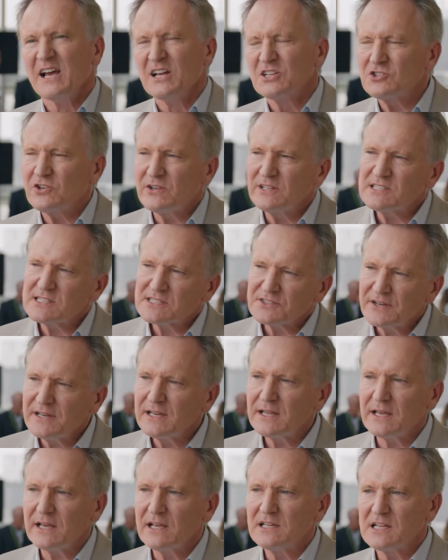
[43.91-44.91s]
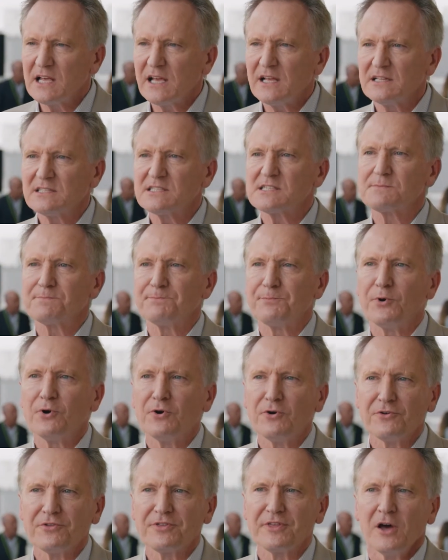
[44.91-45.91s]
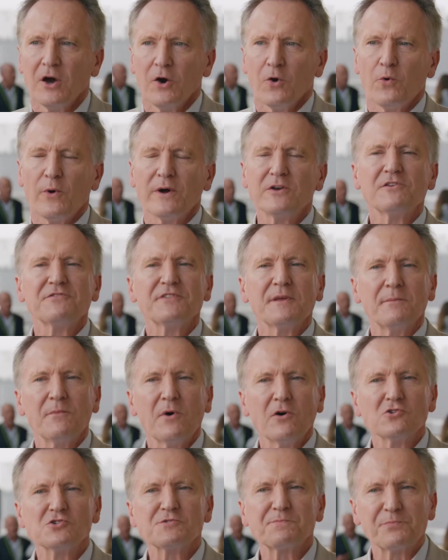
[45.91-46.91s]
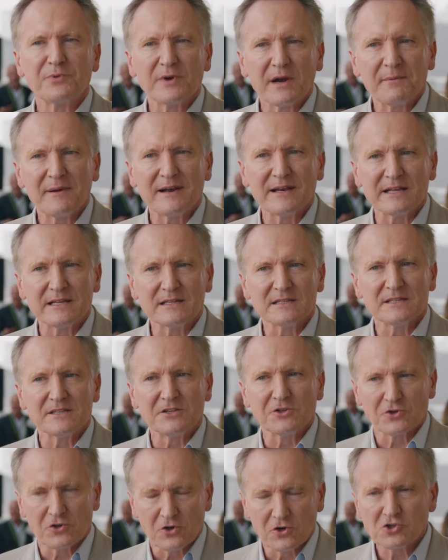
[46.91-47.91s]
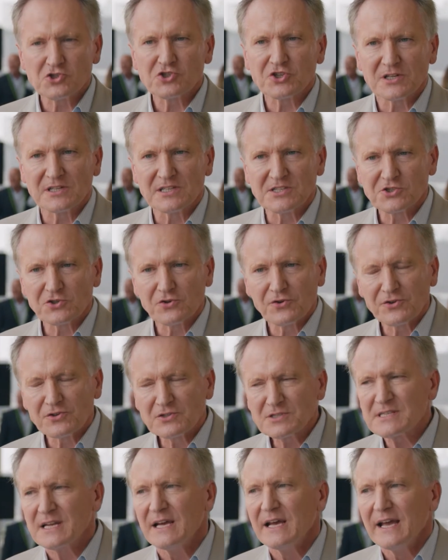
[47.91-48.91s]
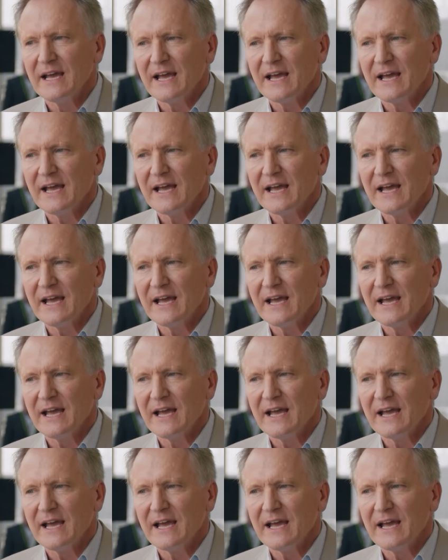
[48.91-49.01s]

So it's really, it's both one of the most prevalent neurological disorders,